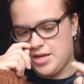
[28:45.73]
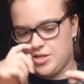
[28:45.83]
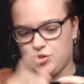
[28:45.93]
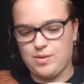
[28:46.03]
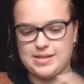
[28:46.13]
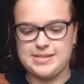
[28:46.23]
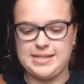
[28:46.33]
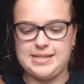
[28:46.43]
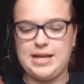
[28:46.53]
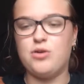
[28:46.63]
So I'll
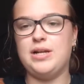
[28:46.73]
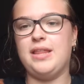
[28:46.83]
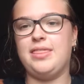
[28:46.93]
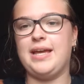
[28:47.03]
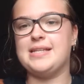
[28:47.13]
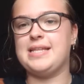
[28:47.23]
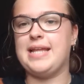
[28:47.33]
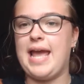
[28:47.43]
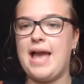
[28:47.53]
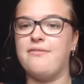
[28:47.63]
see. The only thing is that
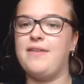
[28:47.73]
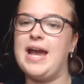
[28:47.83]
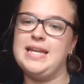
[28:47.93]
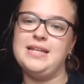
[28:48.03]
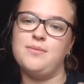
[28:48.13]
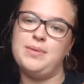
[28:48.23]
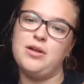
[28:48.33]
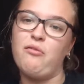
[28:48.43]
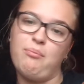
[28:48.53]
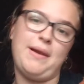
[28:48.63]
I need a bit
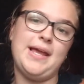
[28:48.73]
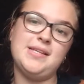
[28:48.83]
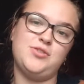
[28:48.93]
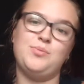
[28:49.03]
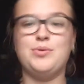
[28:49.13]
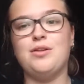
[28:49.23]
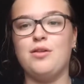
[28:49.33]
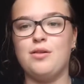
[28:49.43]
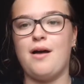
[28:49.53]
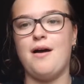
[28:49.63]
of place to put
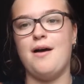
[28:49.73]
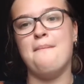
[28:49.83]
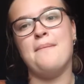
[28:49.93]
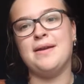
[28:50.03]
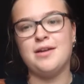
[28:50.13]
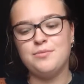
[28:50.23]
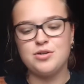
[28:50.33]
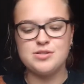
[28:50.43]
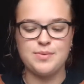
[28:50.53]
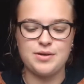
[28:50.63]
all my yarn
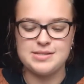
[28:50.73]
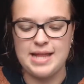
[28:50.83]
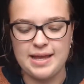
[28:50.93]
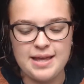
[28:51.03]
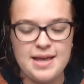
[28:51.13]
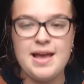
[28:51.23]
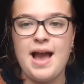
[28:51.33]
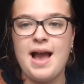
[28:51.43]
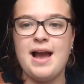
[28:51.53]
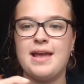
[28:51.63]
balls, because like
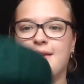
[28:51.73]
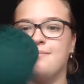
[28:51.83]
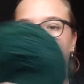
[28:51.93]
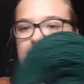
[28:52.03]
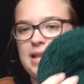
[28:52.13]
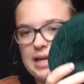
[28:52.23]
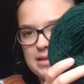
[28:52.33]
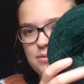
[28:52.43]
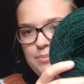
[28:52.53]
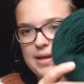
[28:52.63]
I made
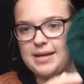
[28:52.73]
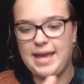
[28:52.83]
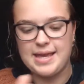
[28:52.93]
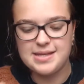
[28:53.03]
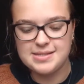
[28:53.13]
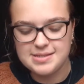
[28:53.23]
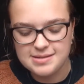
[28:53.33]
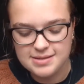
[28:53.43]
like big cakes.